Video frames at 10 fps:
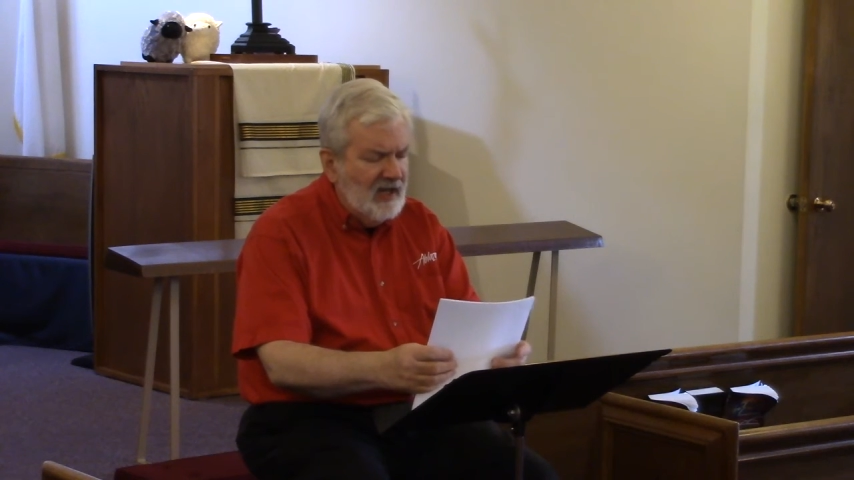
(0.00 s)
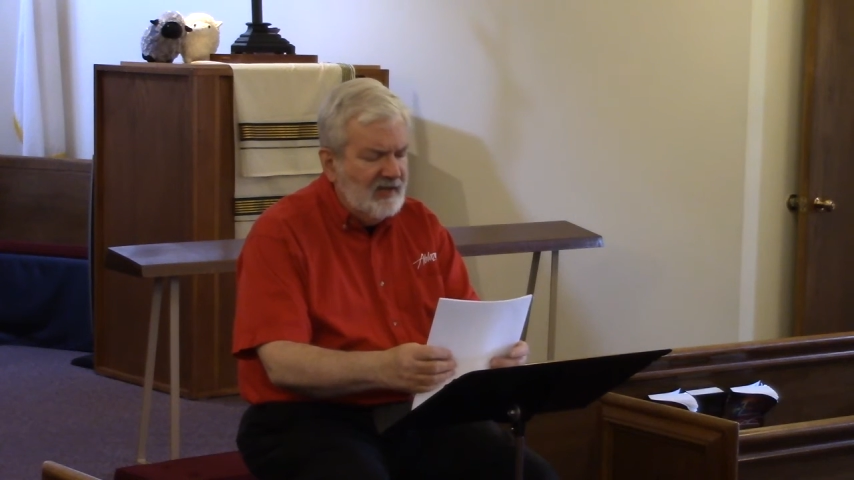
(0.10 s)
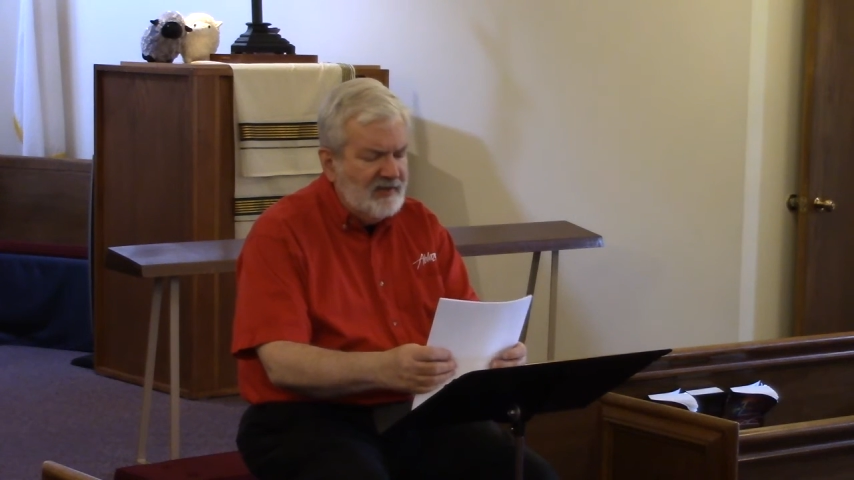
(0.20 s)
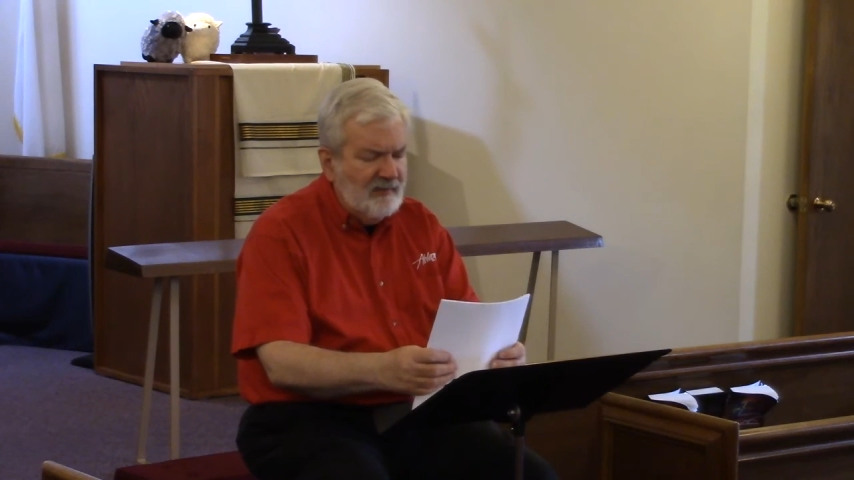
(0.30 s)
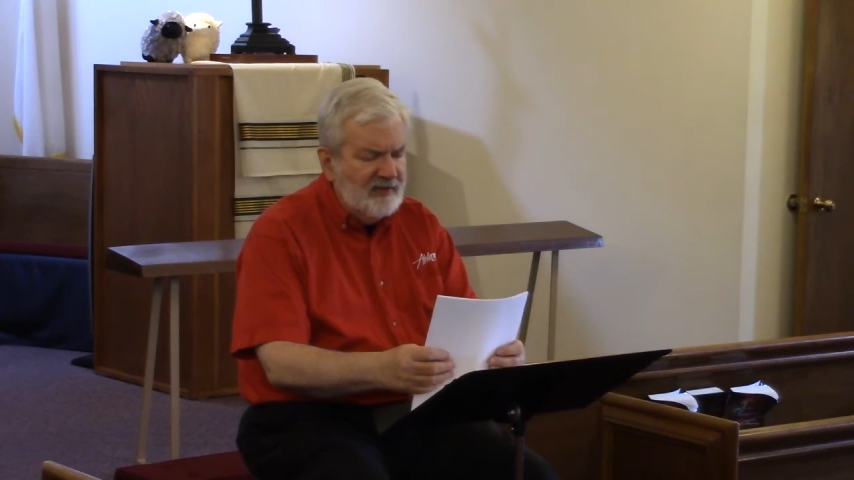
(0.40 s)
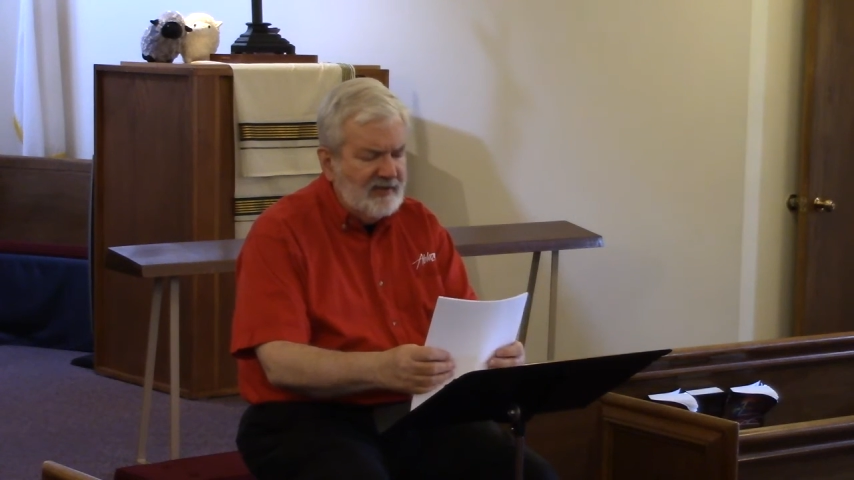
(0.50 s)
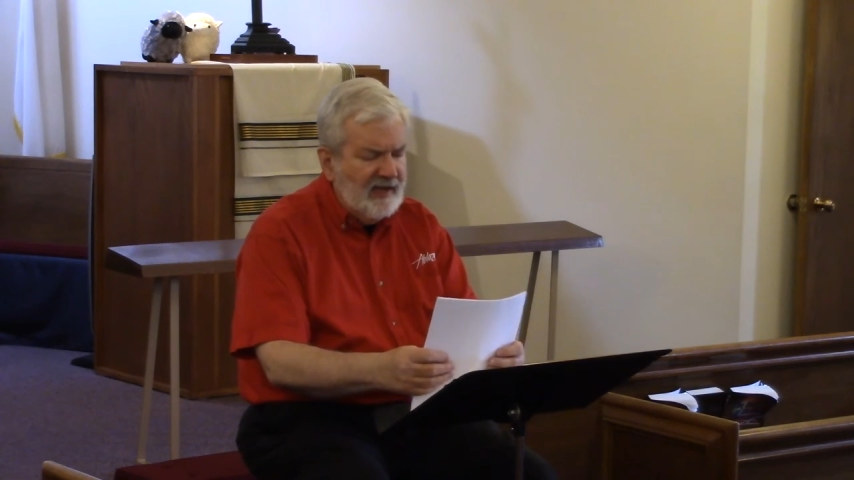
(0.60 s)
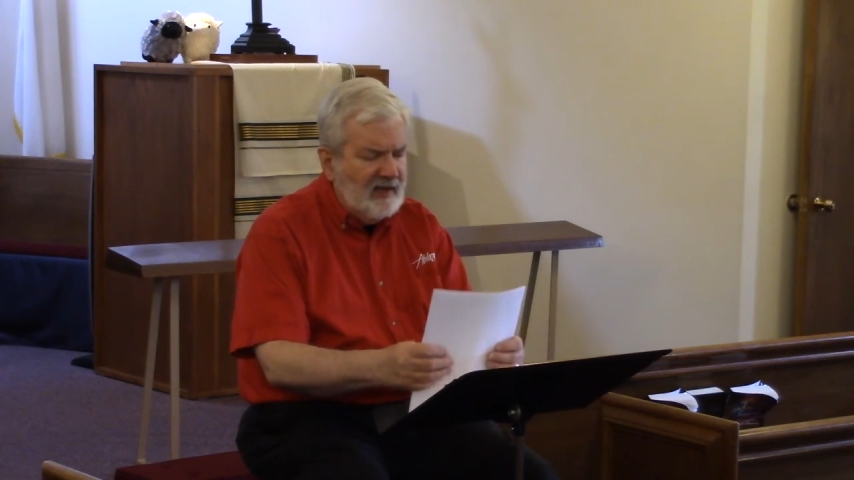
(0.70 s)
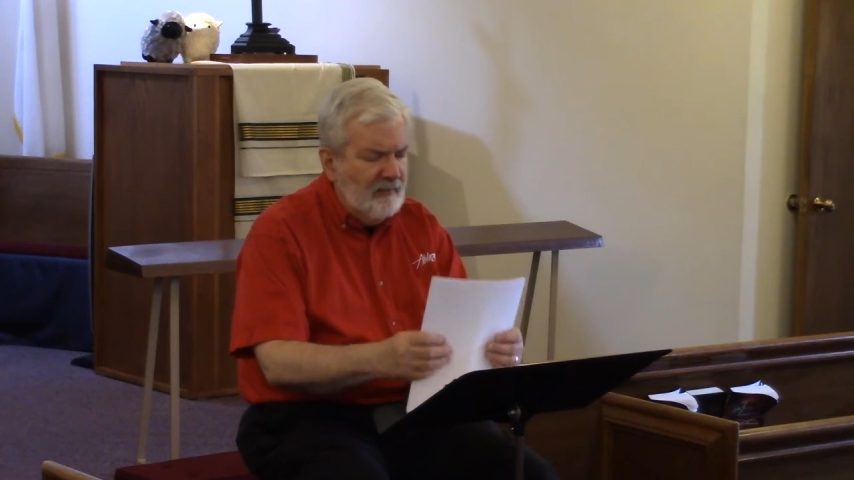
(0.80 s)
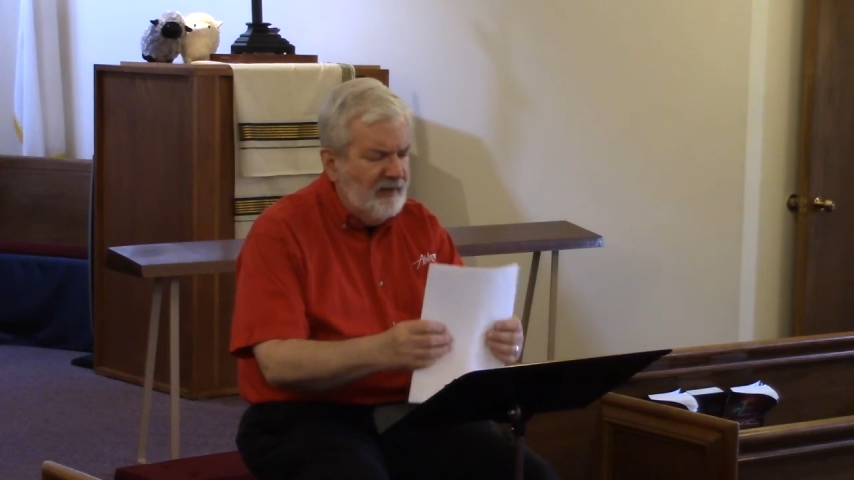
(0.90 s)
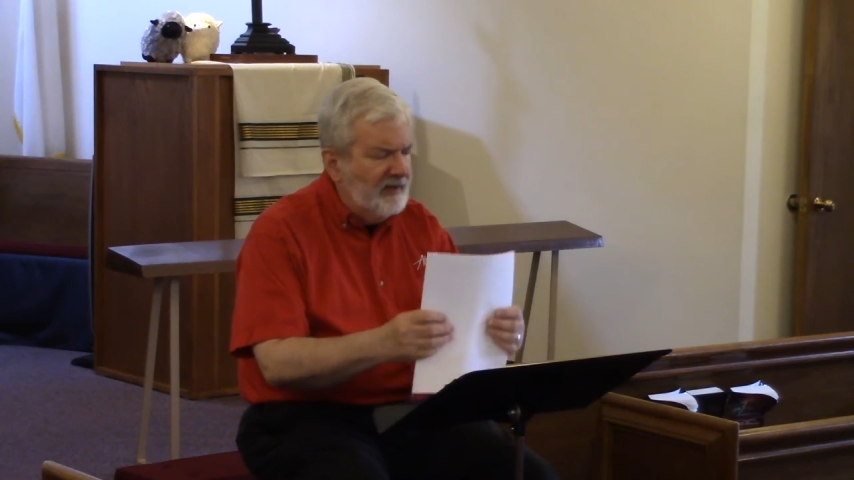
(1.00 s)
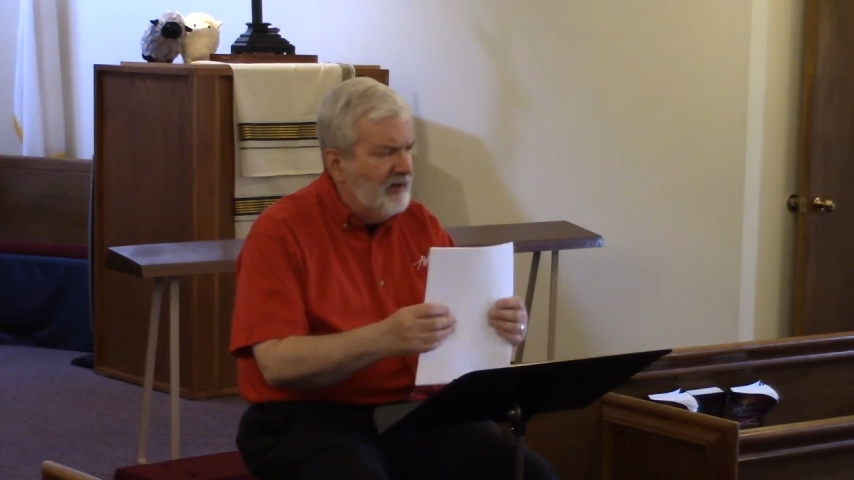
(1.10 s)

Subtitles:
he's almost like a Billy